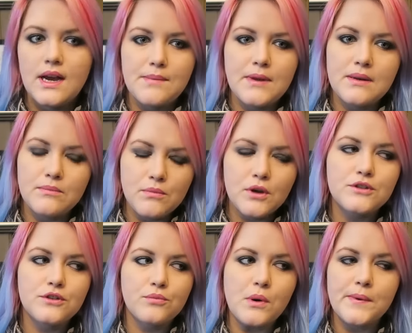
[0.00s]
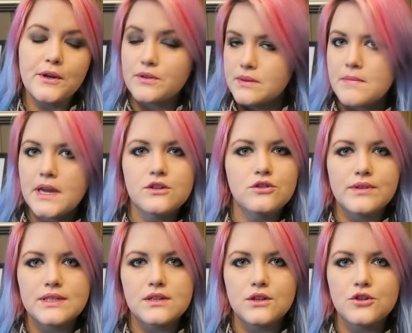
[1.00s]
I mean, most of you have probably already made your
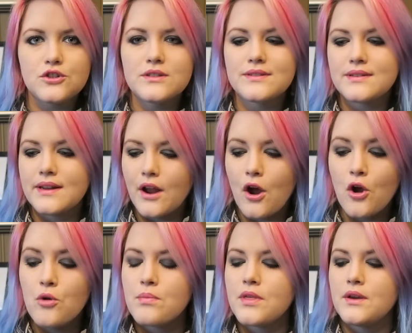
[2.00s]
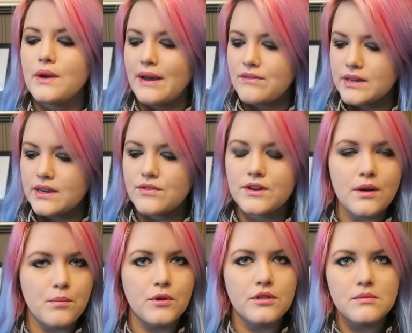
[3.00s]
resolutions, and I hope that you haven't given
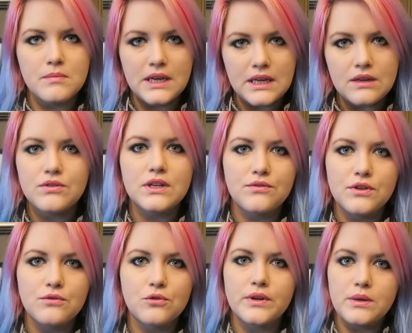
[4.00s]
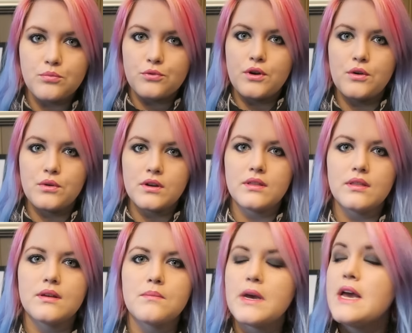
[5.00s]
up on them even if you've already broken
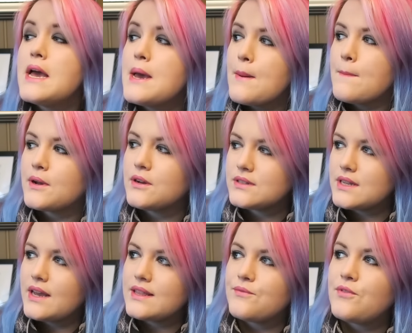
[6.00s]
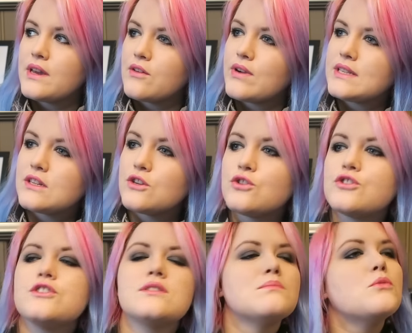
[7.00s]
them, because I figure
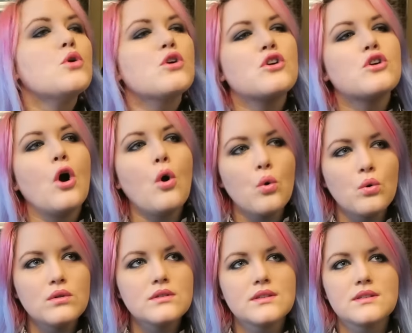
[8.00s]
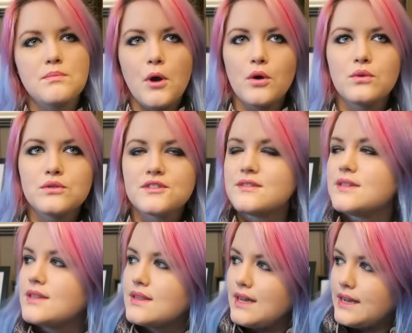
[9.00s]
resolutions are more goals as opposed
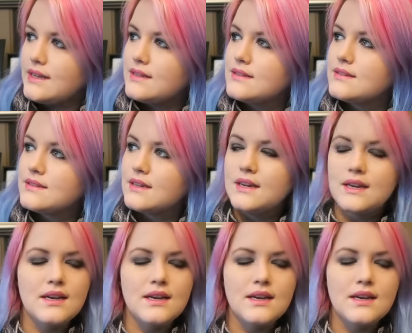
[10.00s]
to things